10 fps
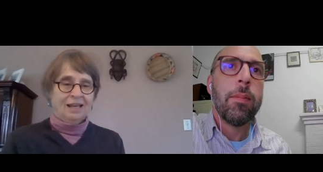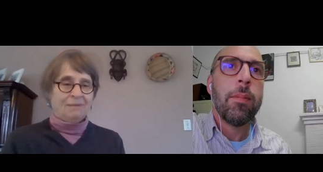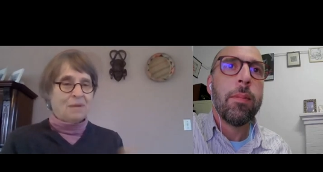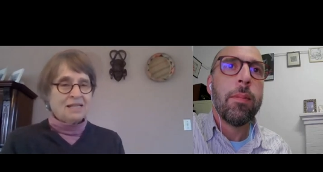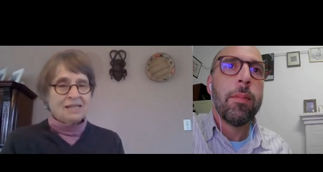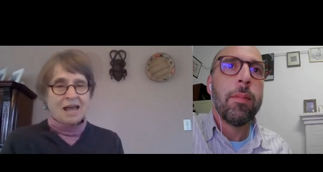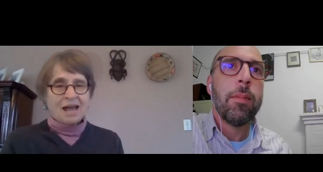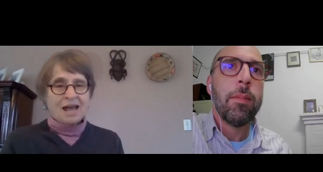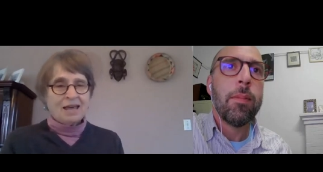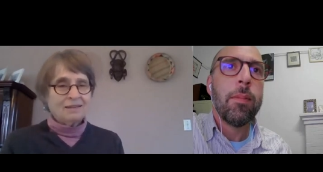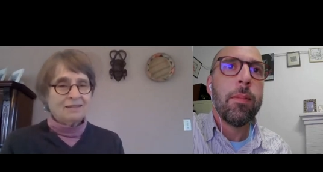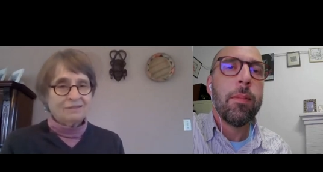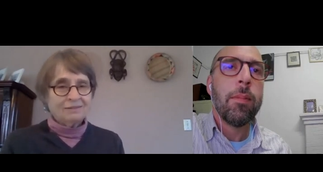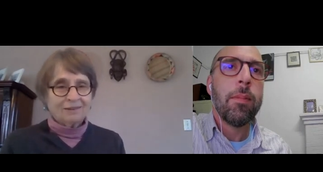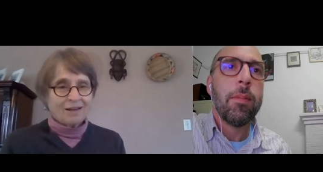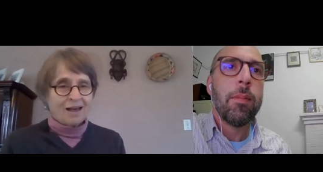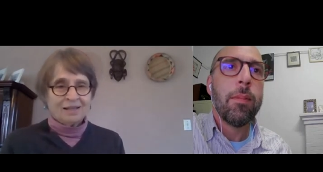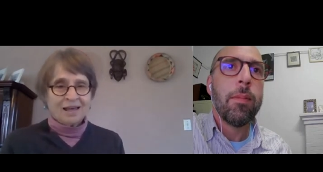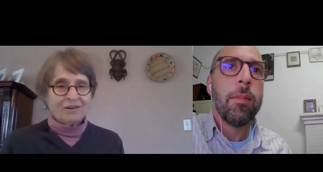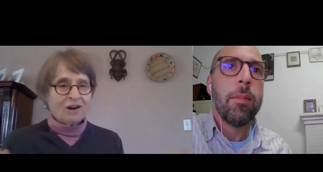Speaker 1: my dad got a
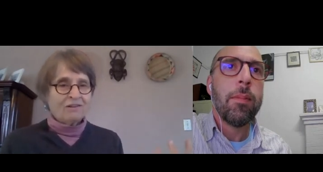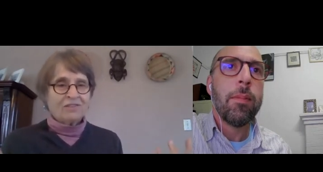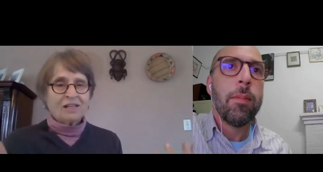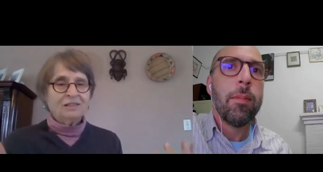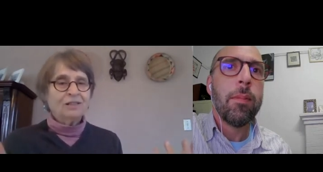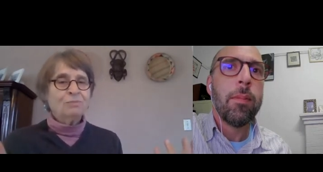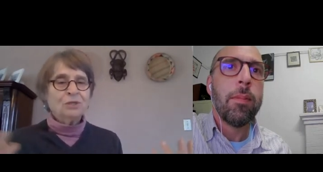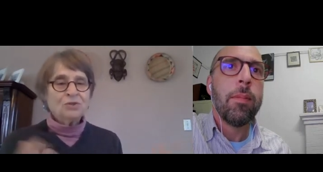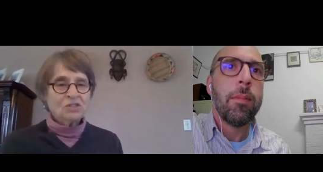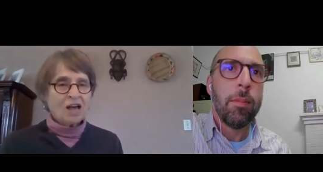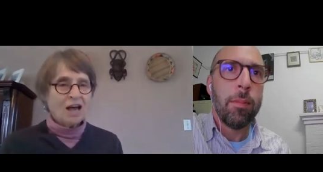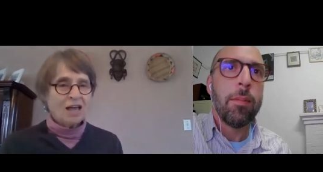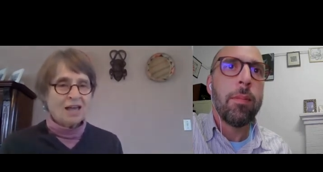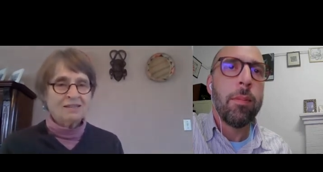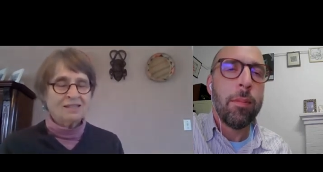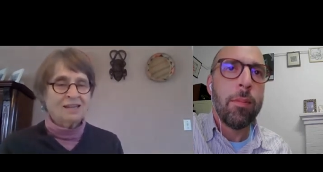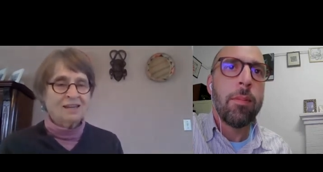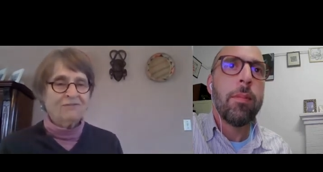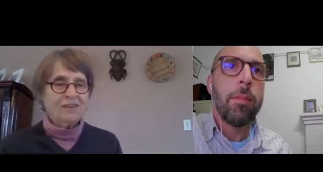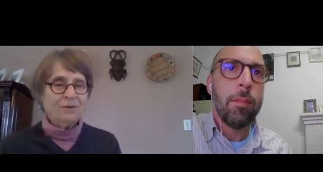letter out of the clear blue sky asking
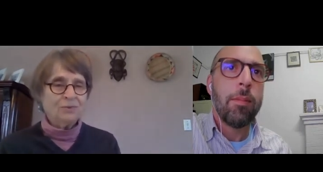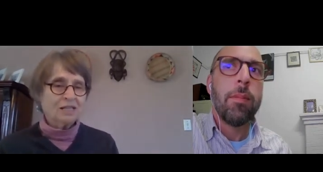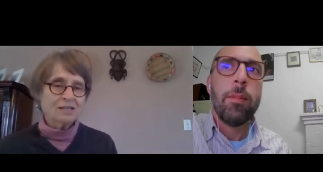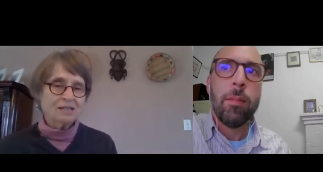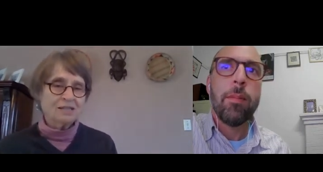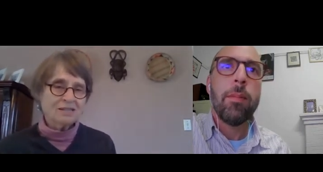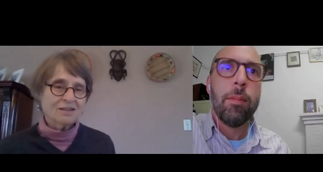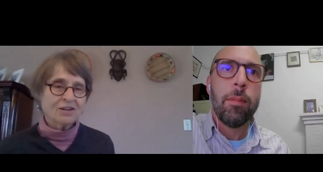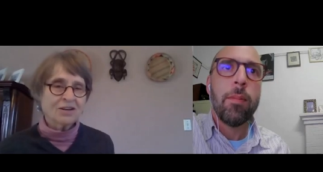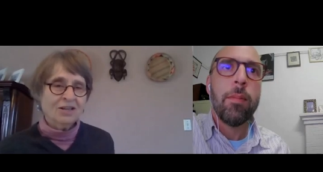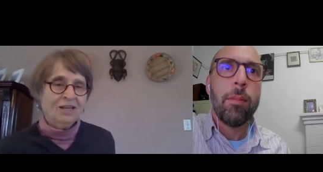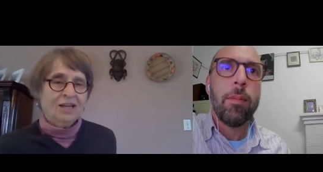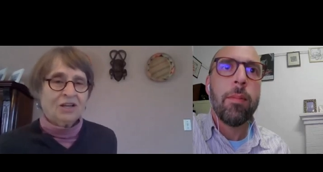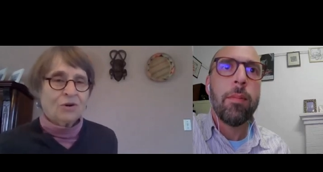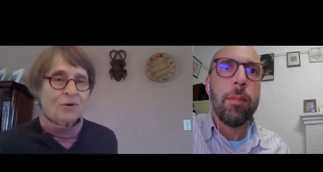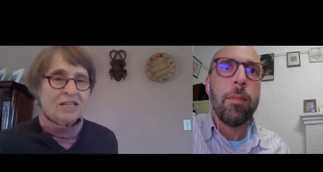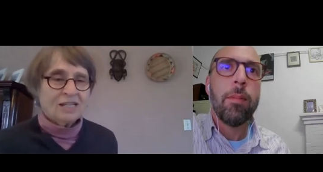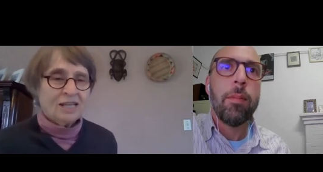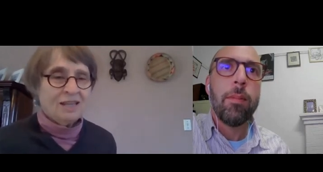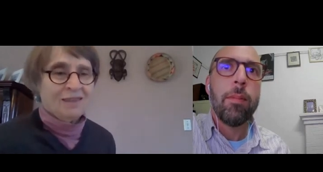if he would consider going
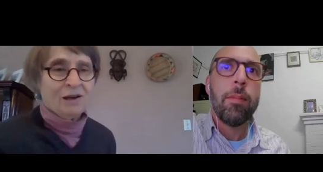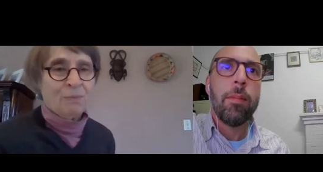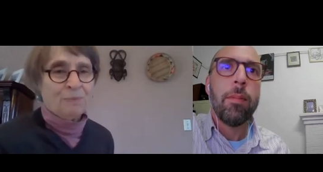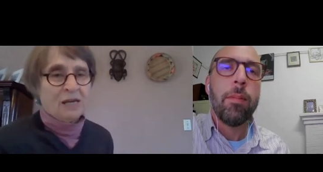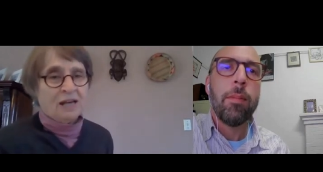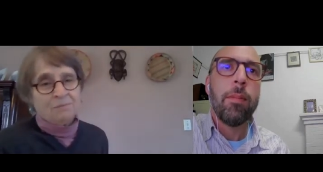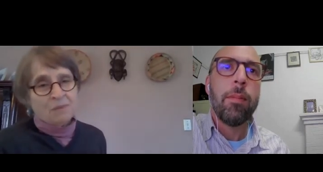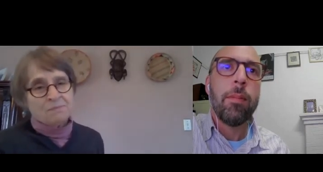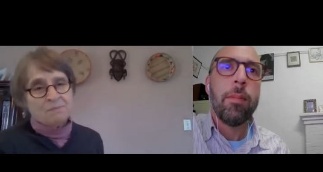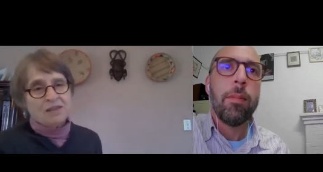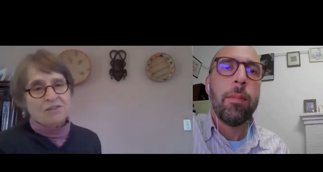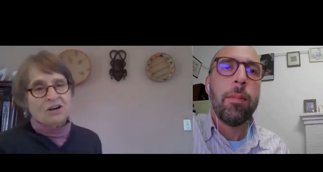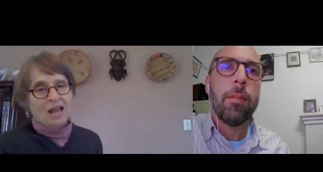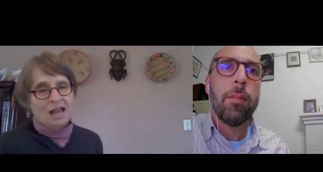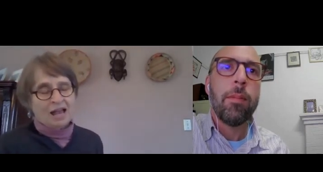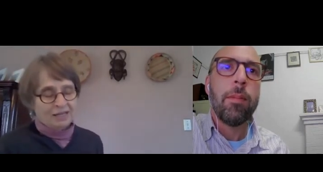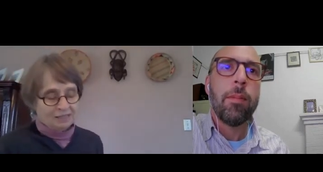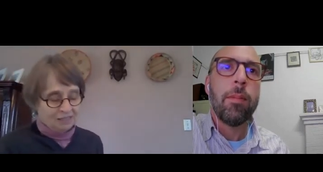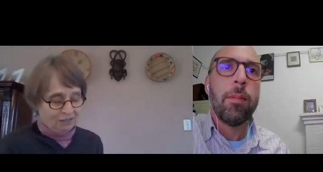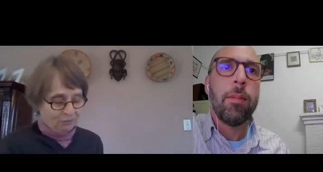to Ethiopia. And my mother
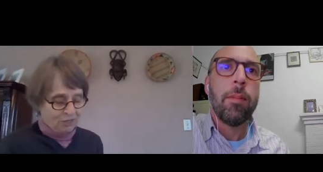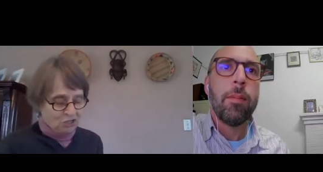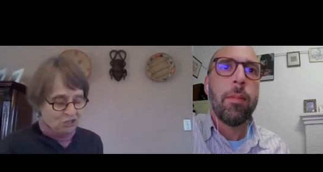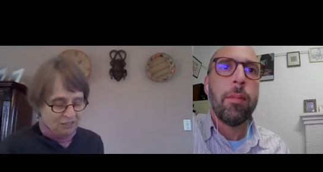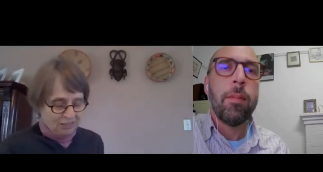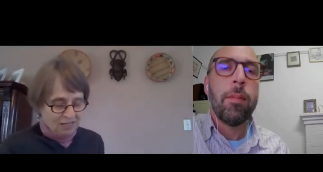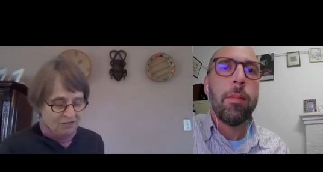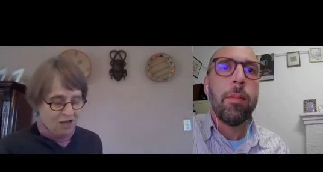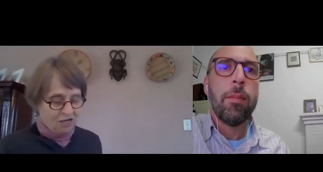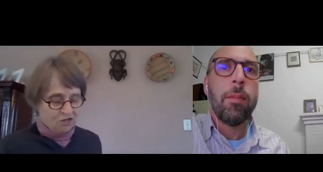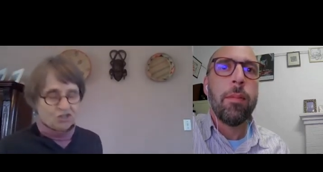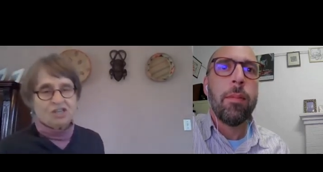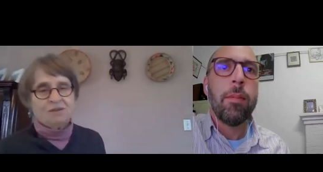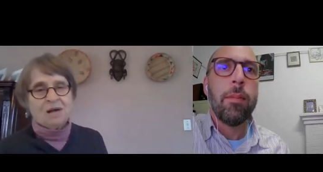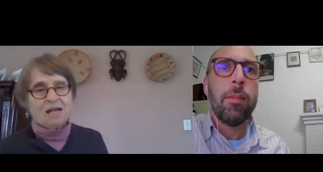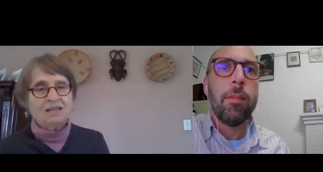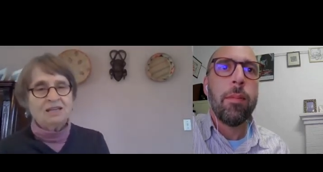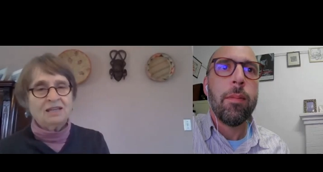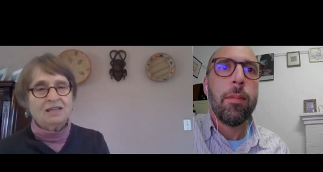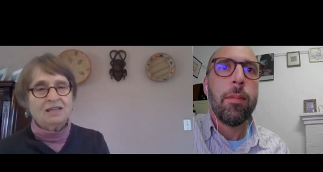had originally thought she might
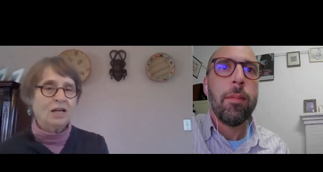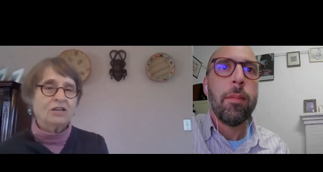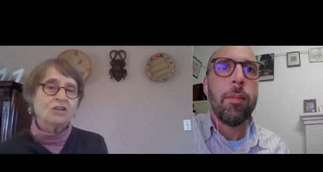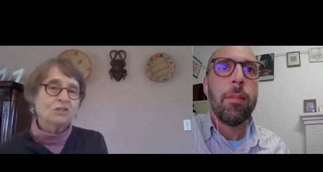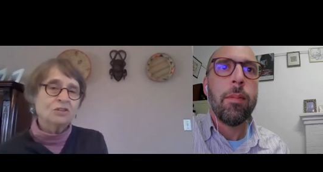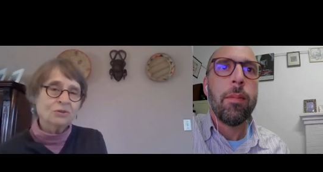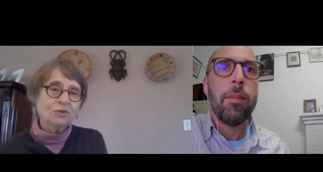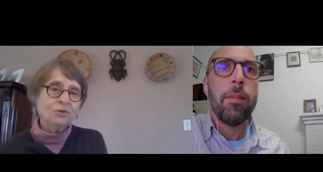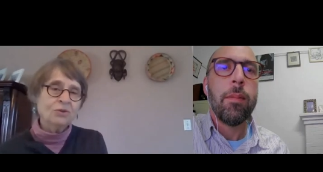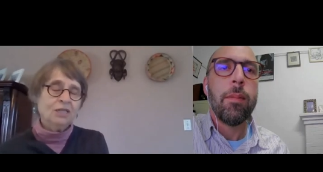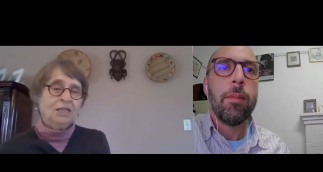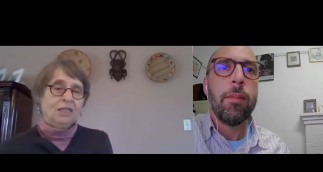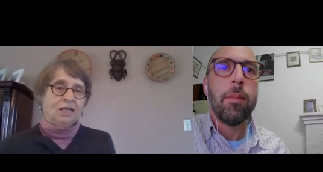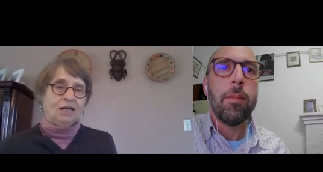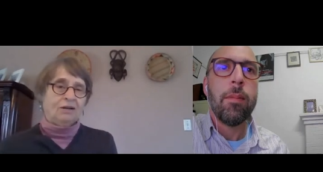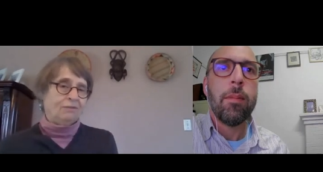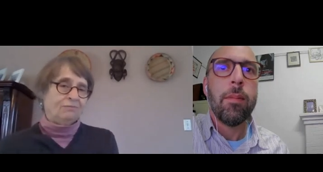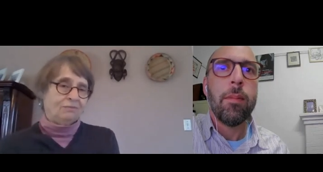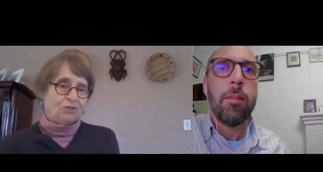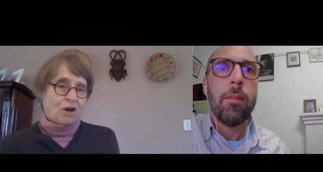want to
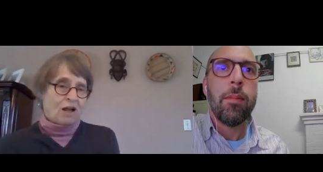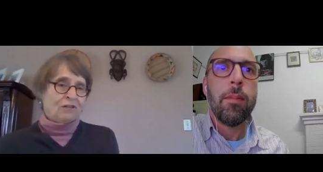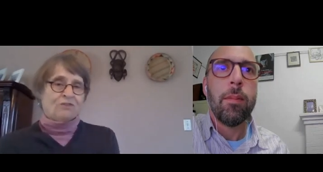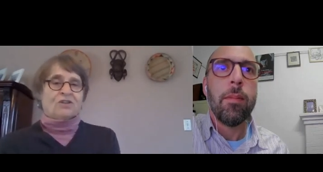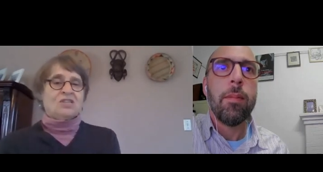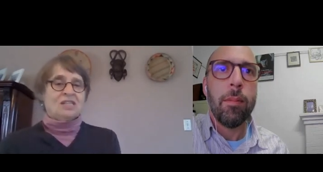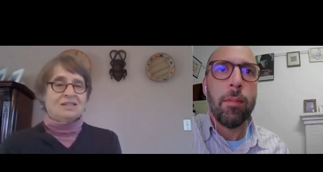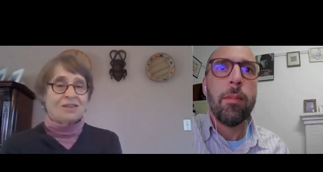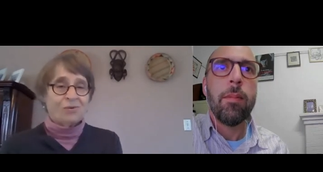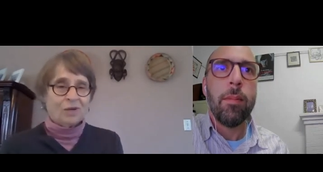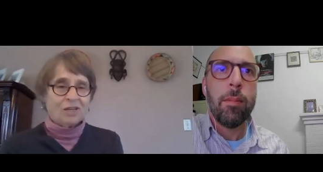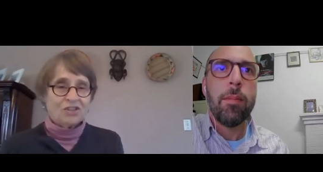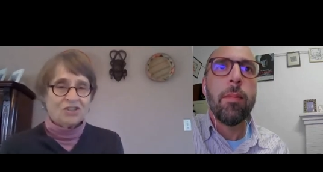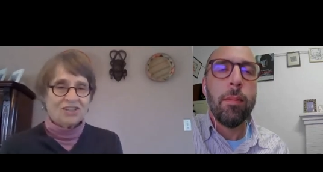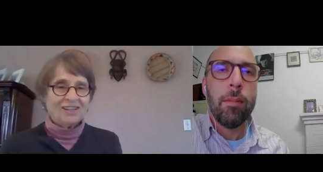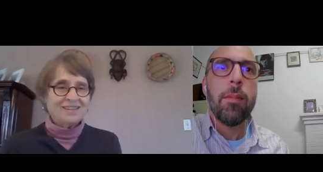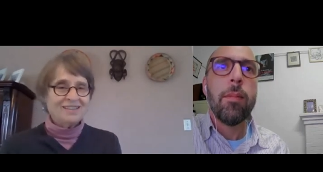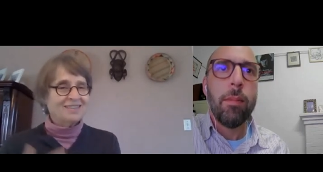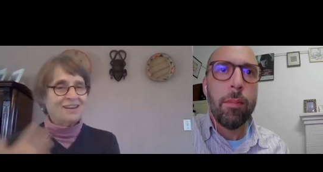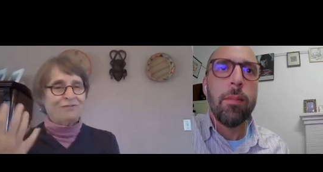travel overseas, which
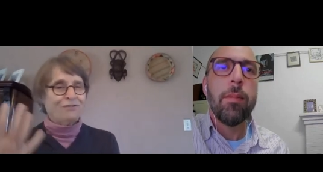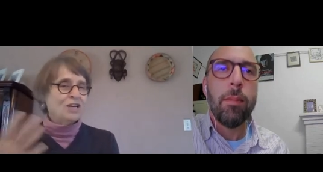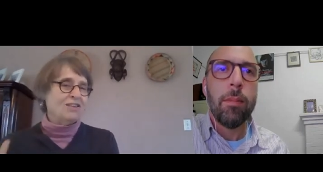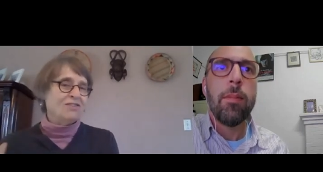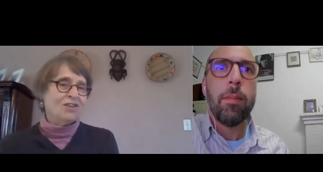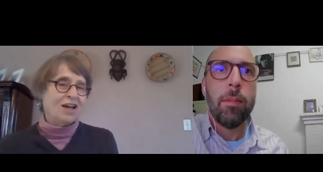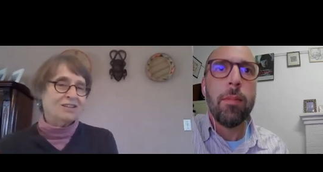is a freaky thought